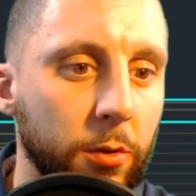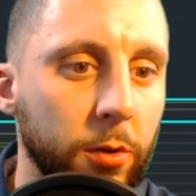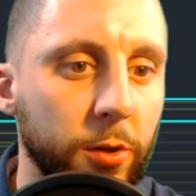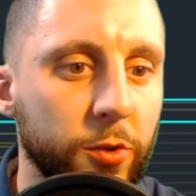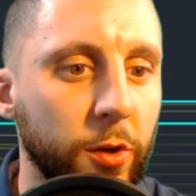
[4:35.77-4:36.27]

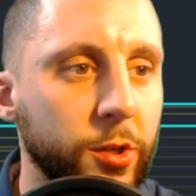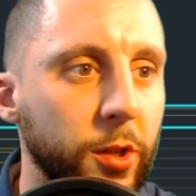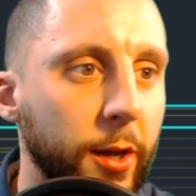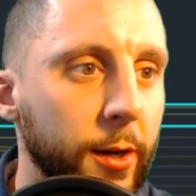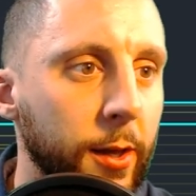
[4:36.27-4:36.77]
construction
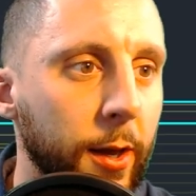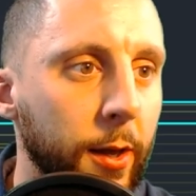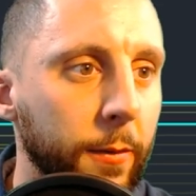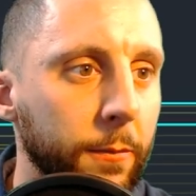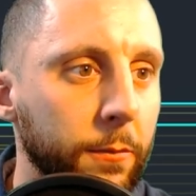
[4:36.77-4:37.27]
line
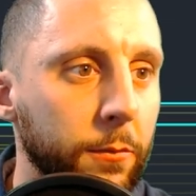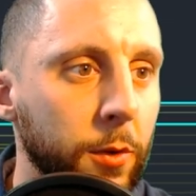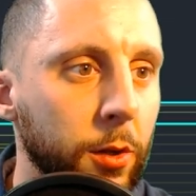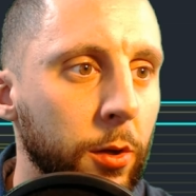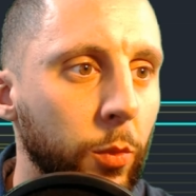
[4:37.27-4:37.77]
again
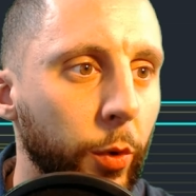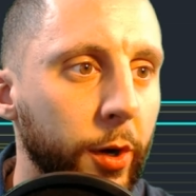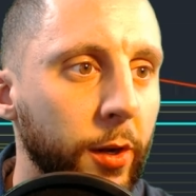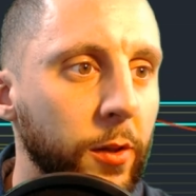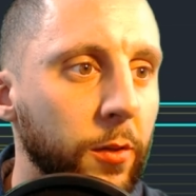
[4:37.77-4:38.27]
we're gonna
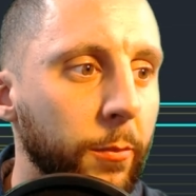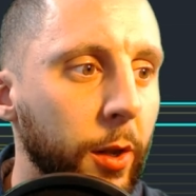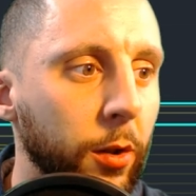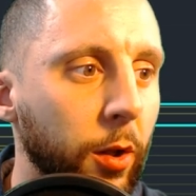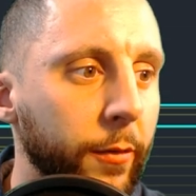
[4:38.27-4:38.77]
need the
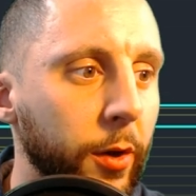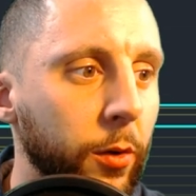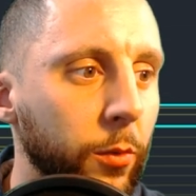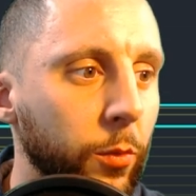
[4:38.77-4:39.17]
middle of it